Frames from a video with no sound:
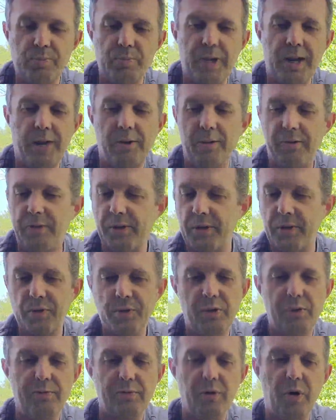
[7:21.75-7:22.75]
but I don't think it's
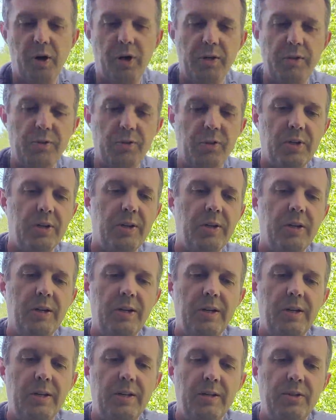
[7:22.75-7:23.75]
going to frost.
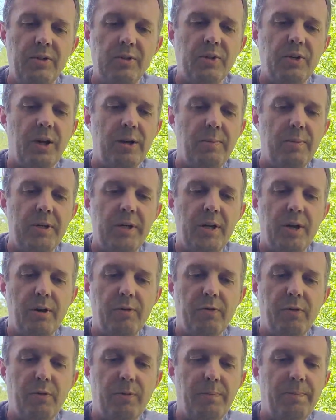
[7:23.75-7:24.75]
Just got to be
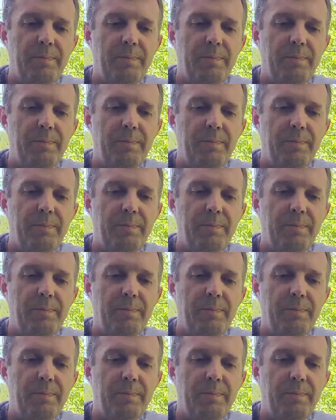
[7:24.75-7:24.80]
careful.